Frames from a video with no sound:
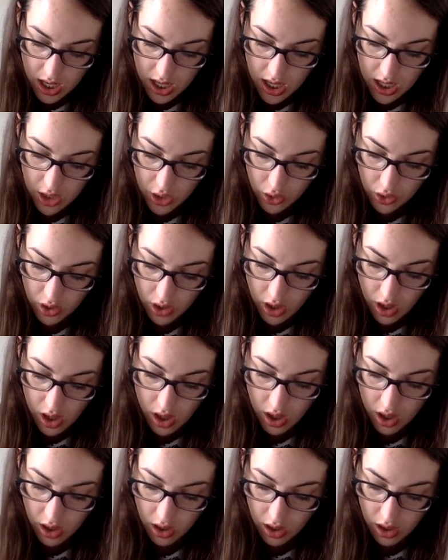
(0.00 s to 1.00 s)
and
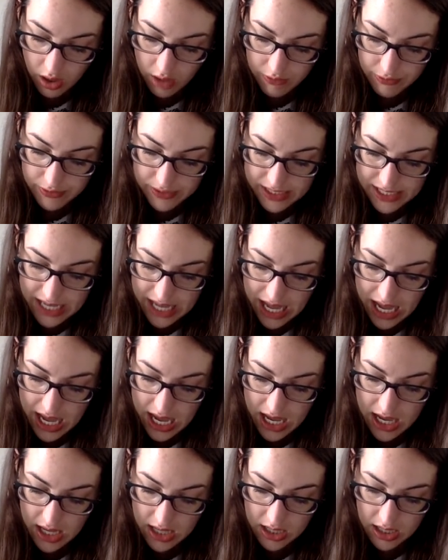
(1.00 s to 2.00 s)
log of
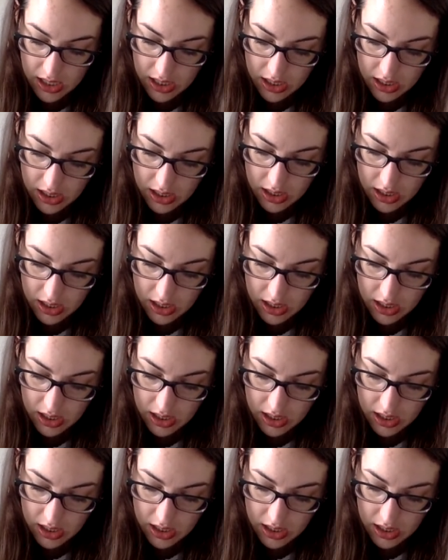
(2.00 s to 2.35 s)
10